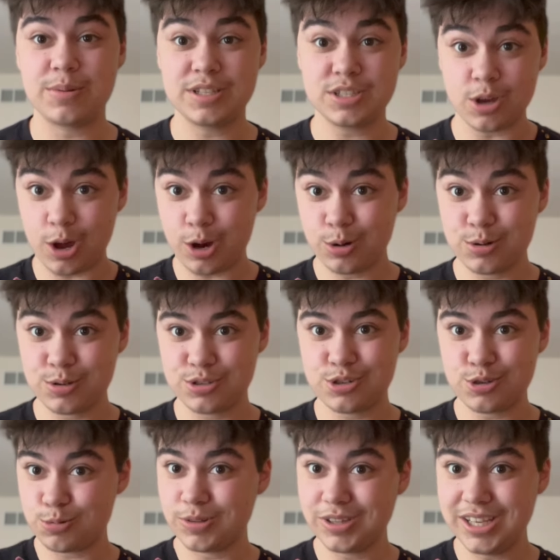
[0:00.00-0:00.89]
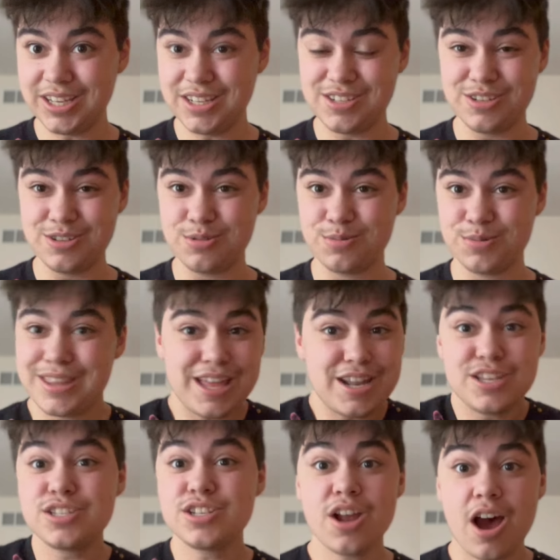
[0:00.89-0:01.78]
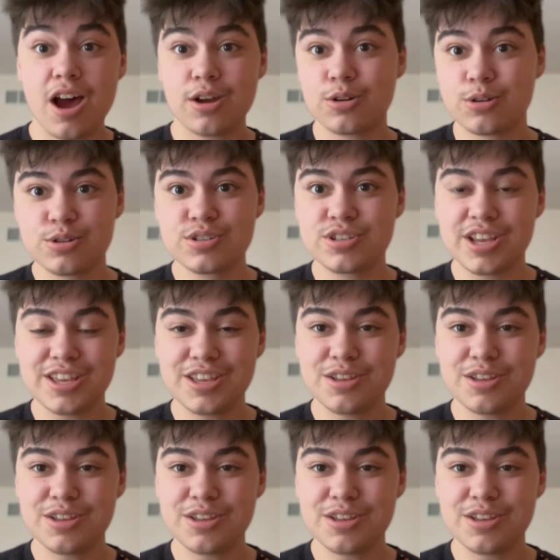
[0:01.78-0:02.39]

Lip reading: it's ours to relate to. That is not her saying